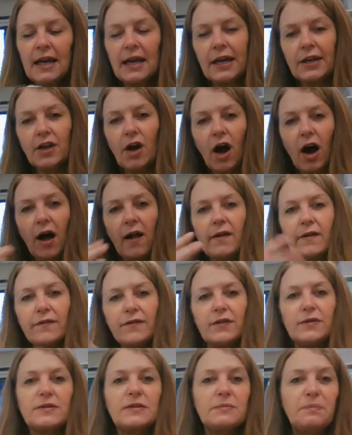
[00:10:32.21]
and all
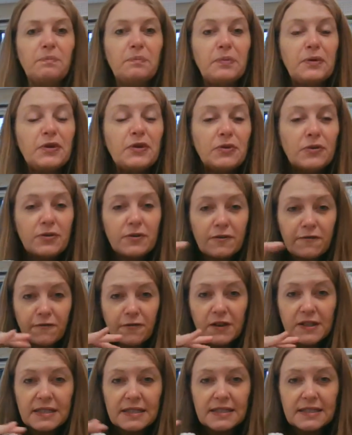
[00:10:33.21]
of those
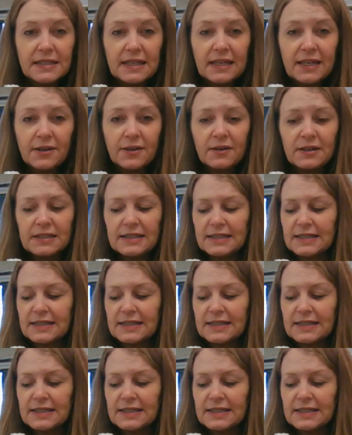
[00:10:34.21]
beautiful sea